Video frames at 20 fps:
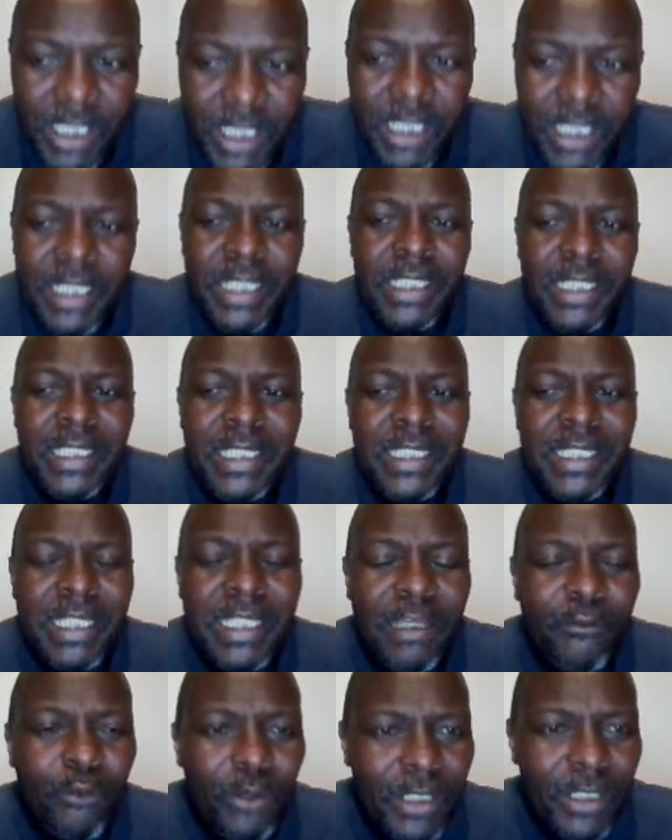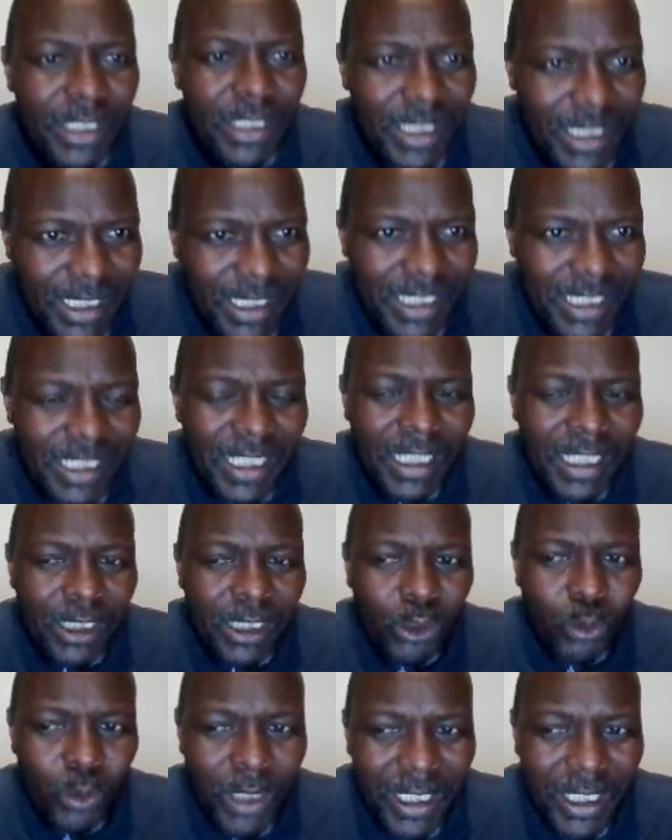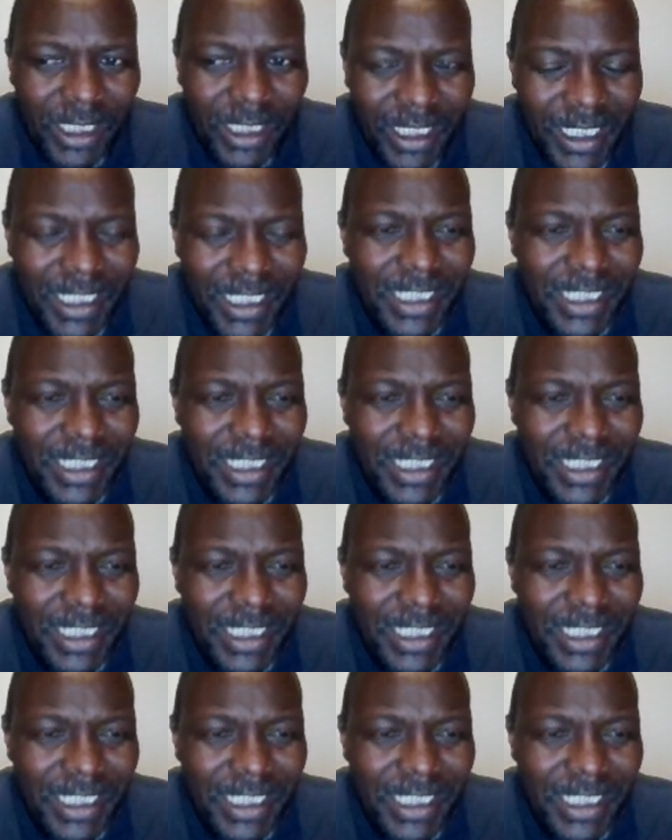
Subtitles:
It is therefore easier to analyze